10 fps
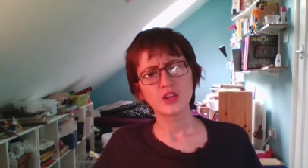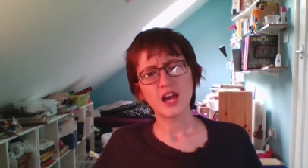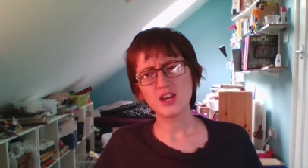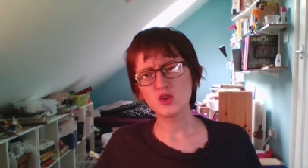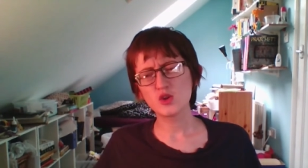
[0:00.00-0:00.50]

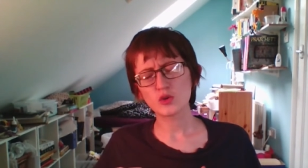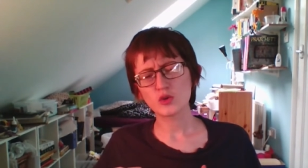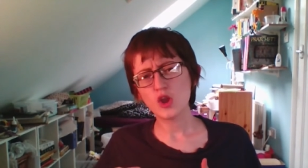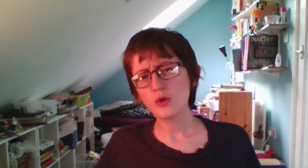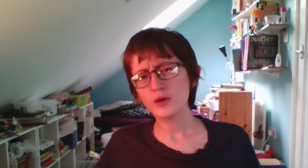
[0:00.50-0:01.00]
and not
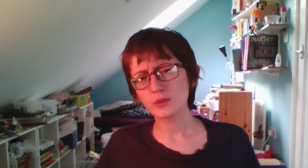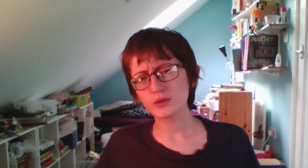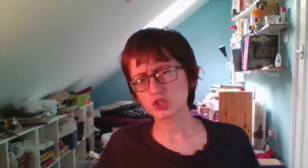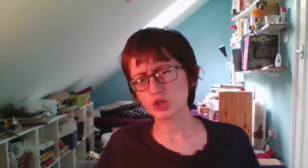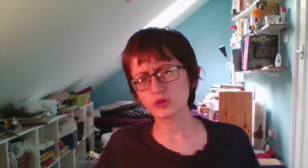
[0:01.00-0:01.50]
knowing when to
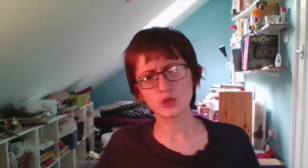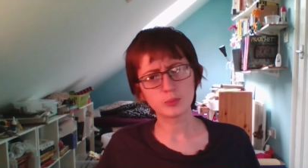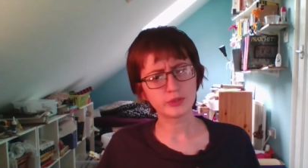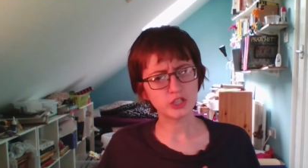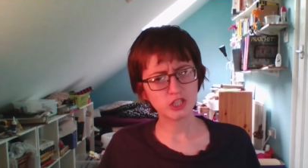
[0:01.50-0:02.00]
show your
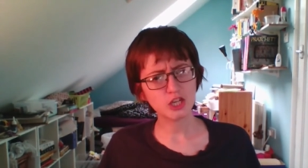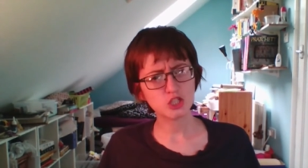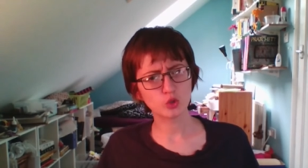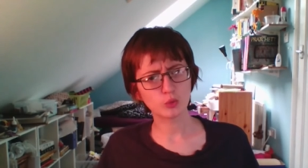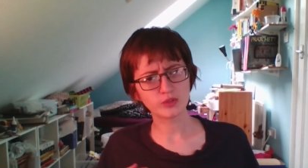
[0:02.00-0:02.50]

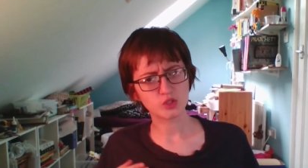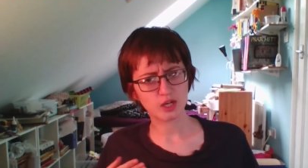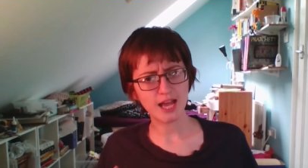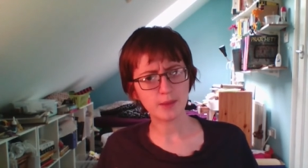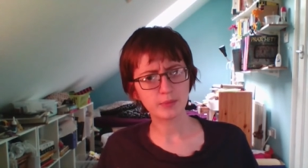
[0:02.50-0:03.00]
appreciation or when to
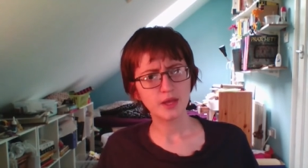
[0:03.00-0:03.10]
clap,